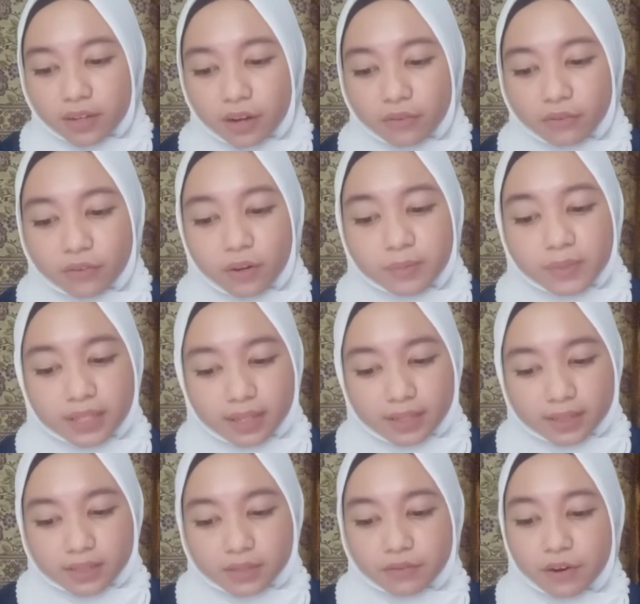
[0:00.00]
of
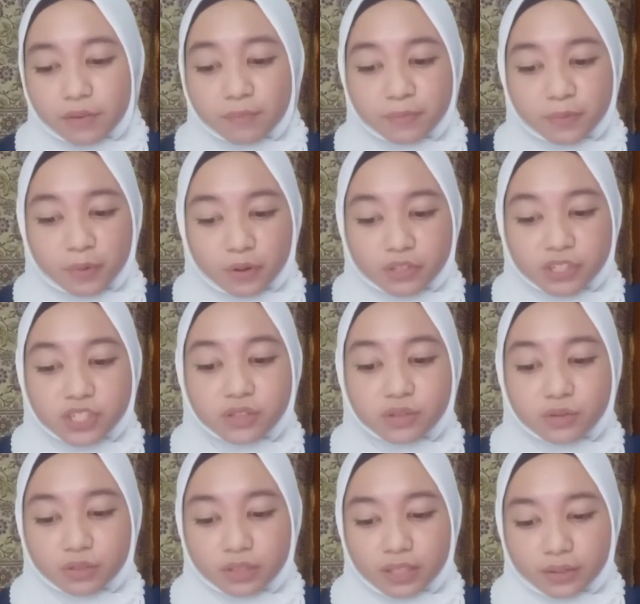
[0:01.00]
communicative approach
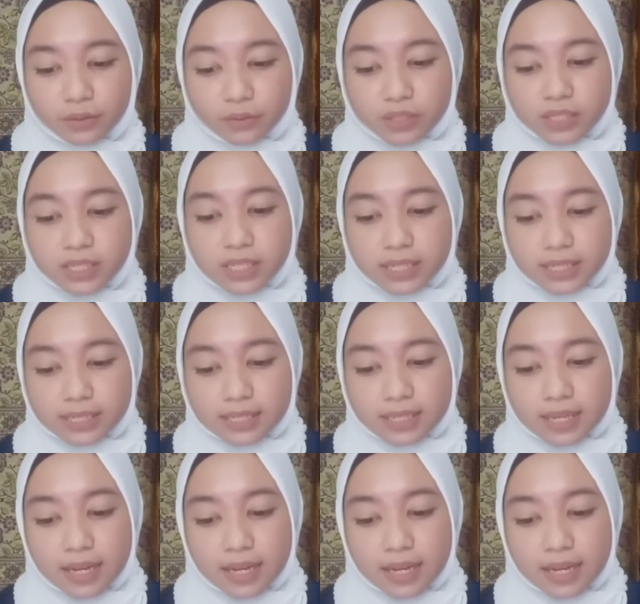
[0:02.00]
to language is